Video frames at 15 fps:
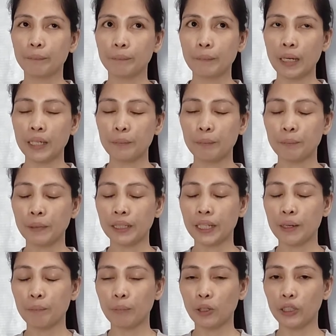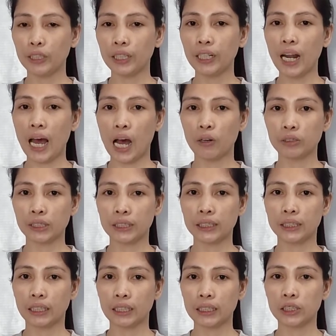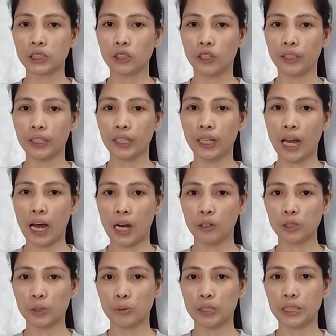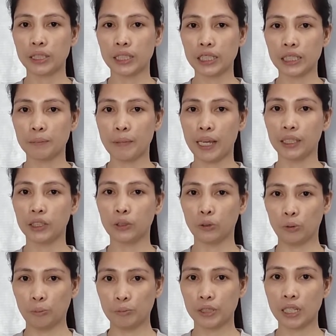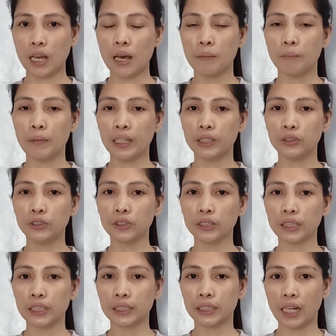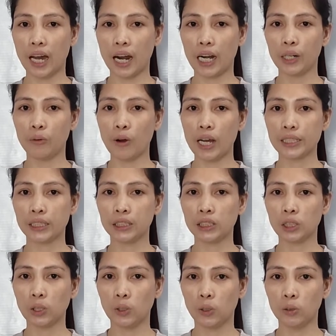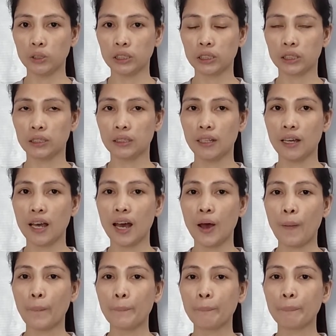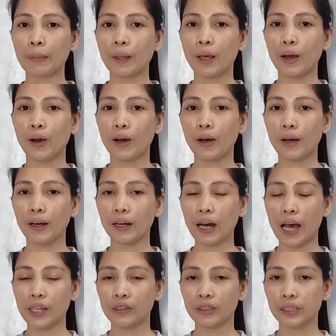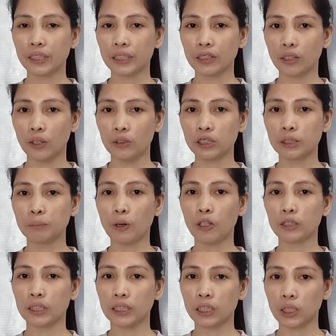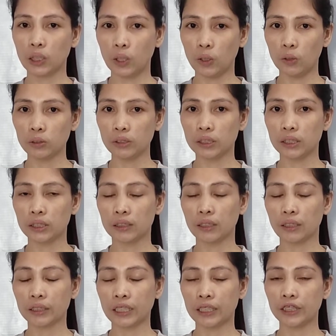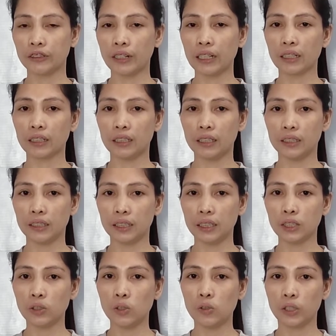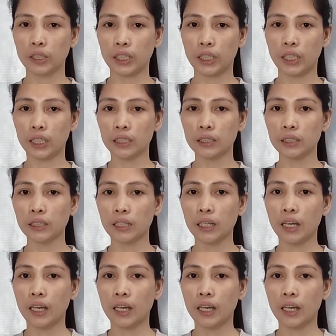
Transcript: My employer house is three-story house with 6 bedrooms. My duties are washing clothes, ironing clothes, folding clothes, general cleaning, cooking,